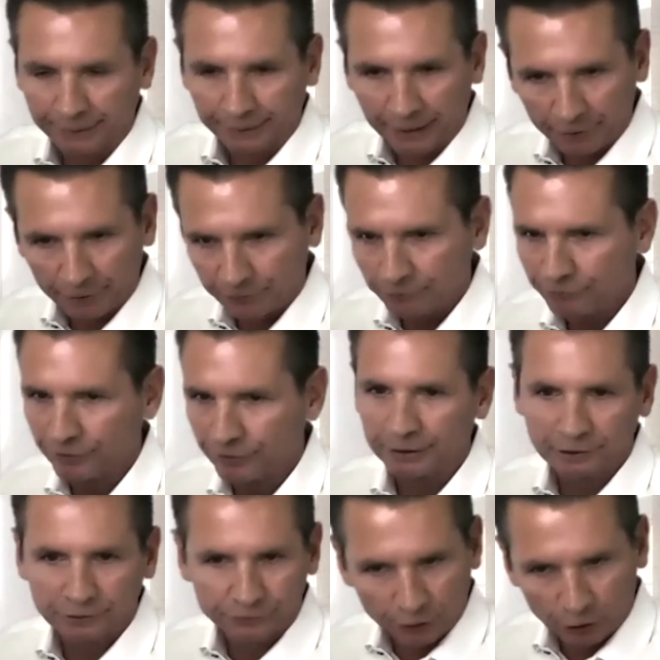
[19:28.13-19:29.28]
health and
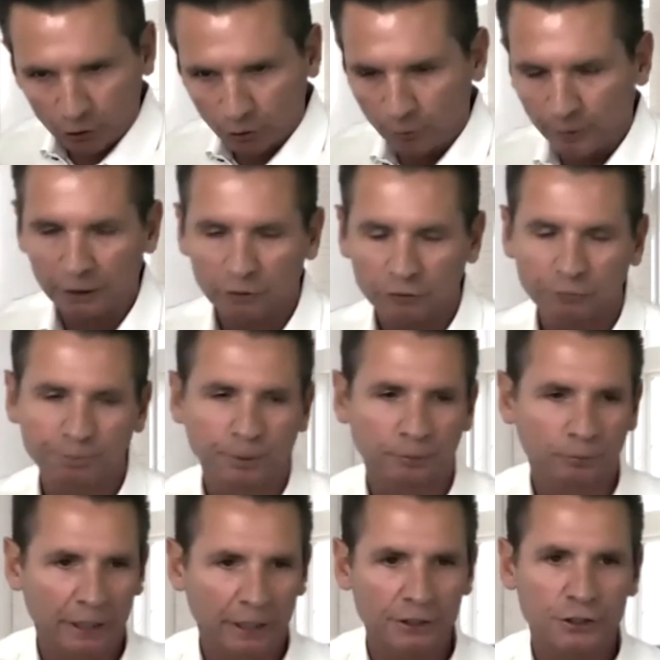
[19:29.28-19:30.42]
fitness and our careers, but
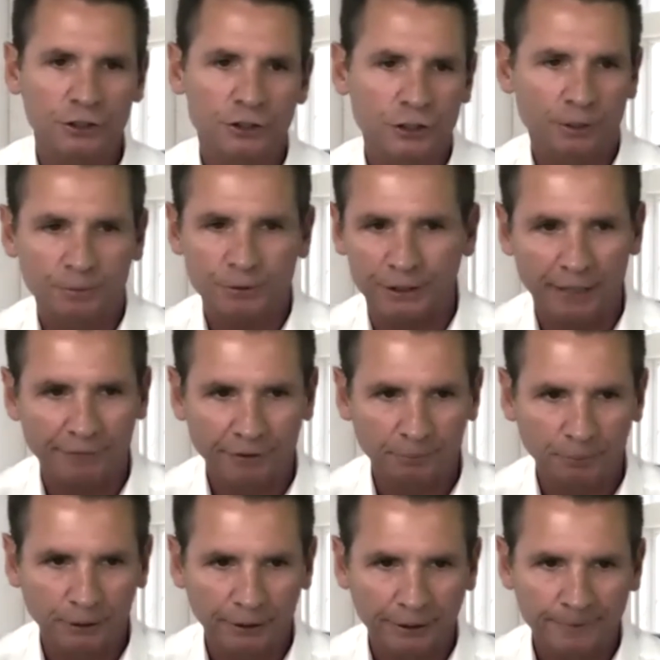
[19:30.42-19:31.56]
relationships
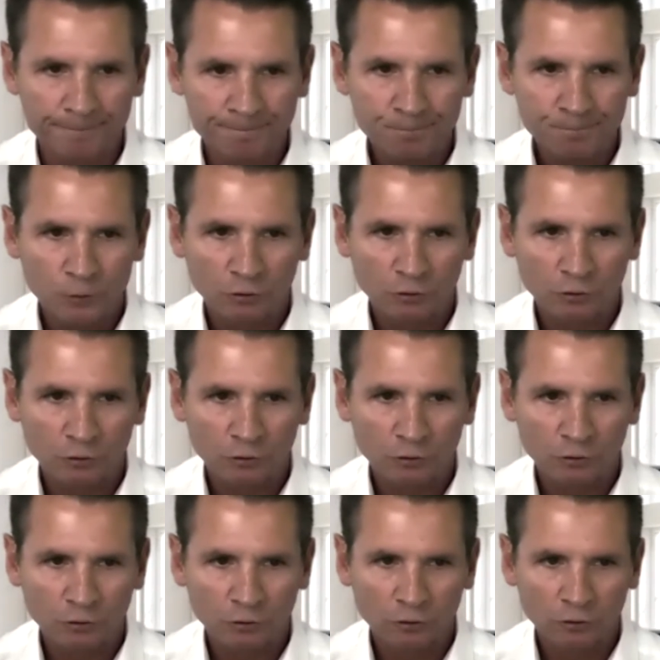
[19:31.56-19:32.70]
inevitably. And if
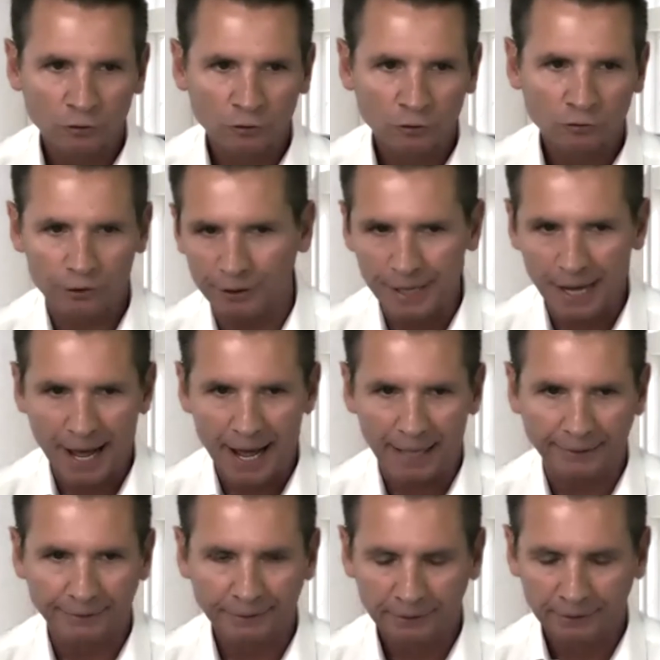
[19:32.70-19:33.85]
you're a Christian or
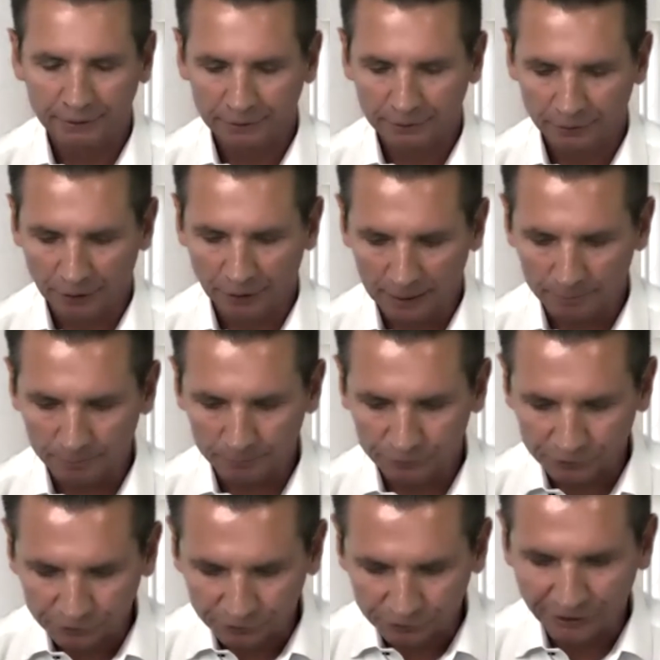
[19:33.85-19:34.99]
not,
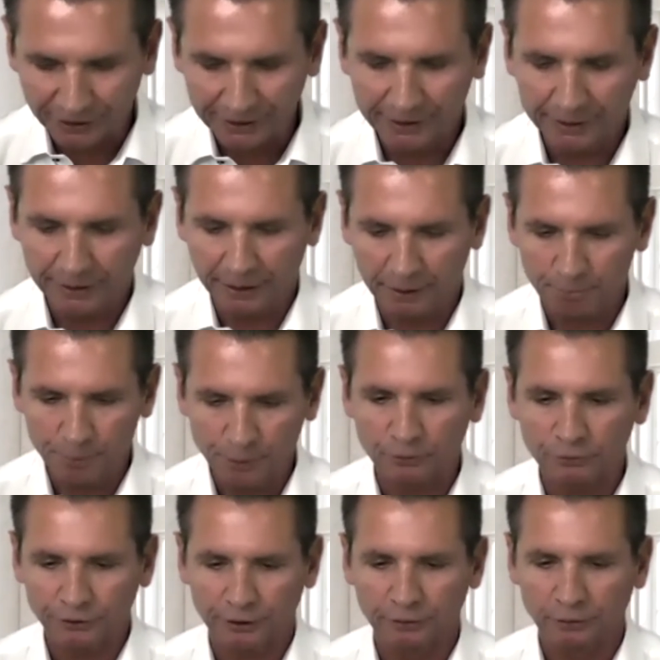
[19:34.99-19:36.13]
succeeding in
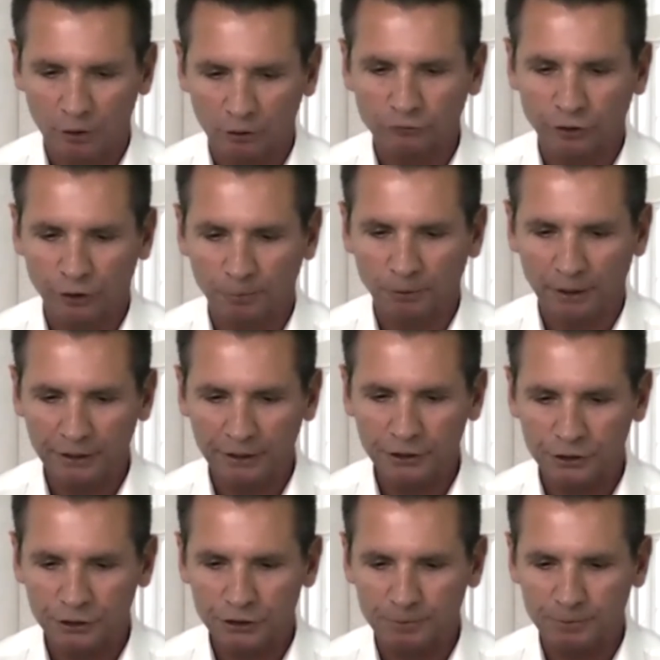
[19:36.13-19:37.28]
building long-term
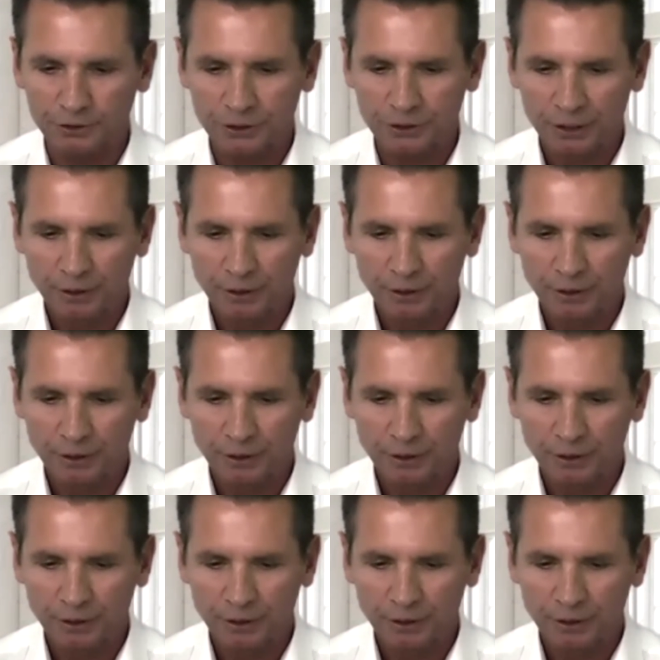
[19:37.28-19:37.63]
relationships,